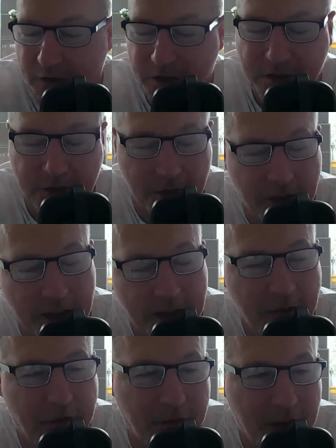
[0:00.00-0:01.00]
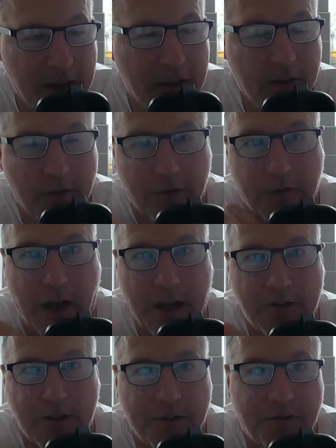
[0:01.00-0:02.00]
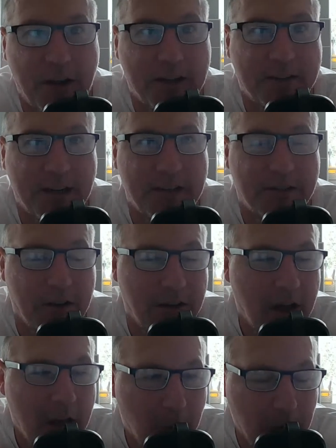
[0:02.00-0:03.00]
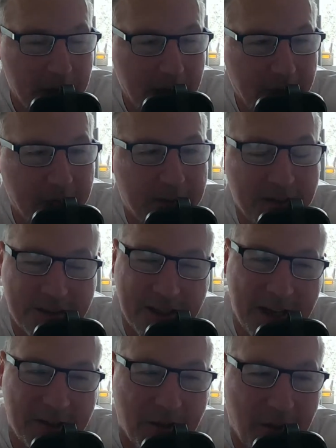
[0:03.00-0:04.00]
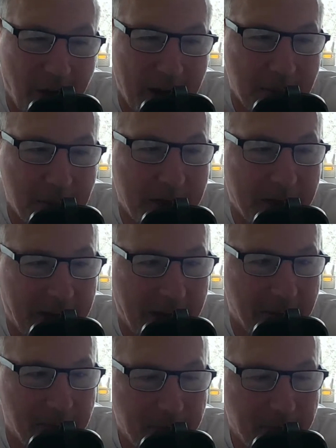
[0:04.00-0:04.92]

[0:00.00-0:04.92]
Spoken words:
just in the Ange's first season, we never sustained a 90-minute game.